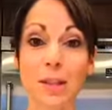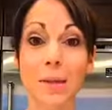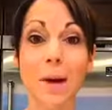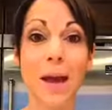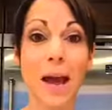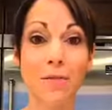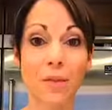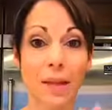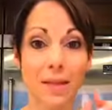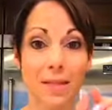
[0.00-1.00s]
They might have
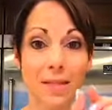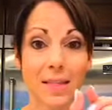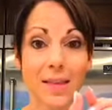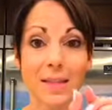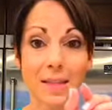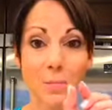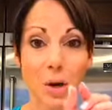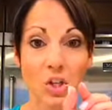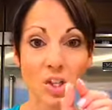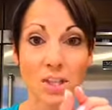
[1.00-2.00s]
like this
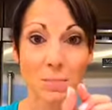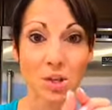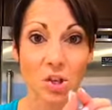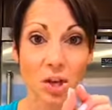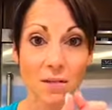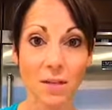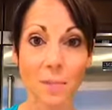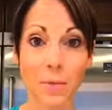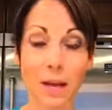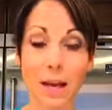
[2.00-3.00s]
much smidgen of
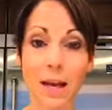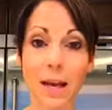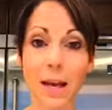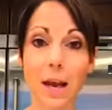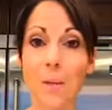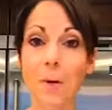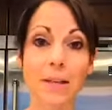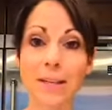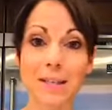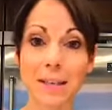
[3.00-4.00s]
something in it, but
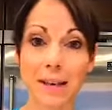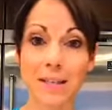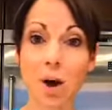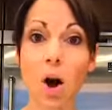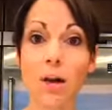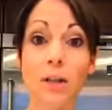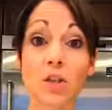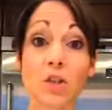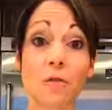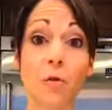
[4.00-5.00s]
it's
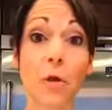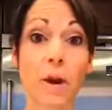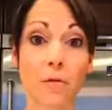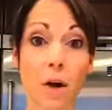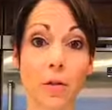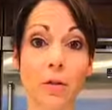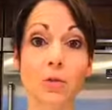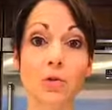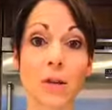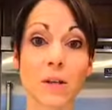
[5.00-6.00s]
devoid of all the
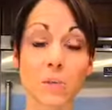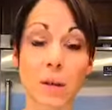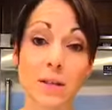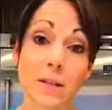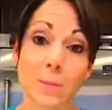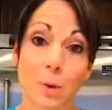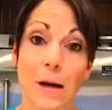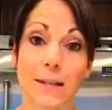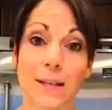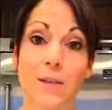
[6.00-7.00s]
nutrients because it's a
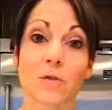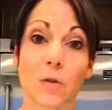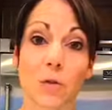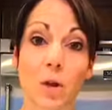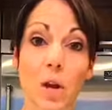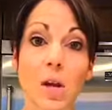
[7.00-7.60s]
processed food.